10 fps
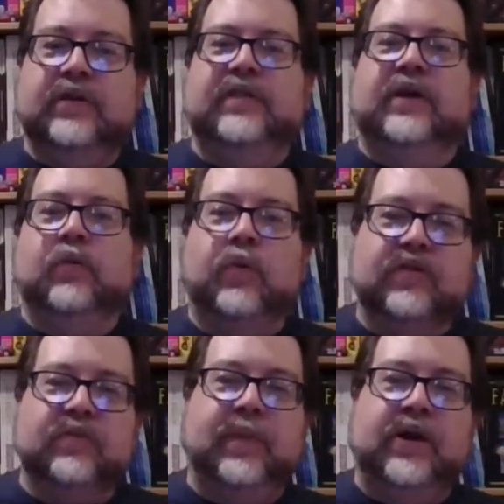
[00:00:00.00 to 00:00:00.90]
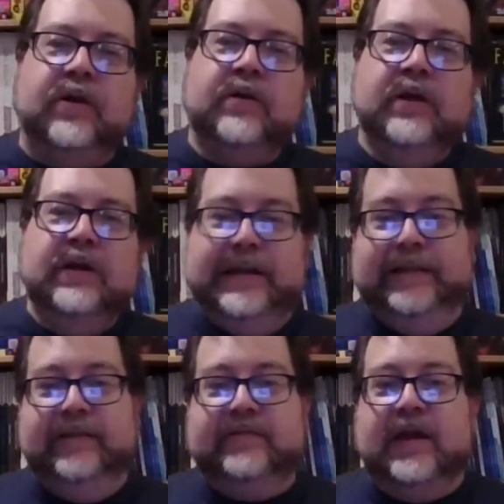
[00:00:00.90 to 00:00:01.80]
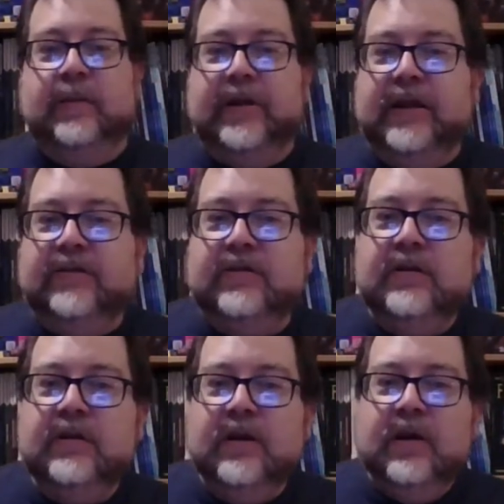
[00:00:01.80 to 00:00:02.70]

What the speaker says: so I think it works better in this combination.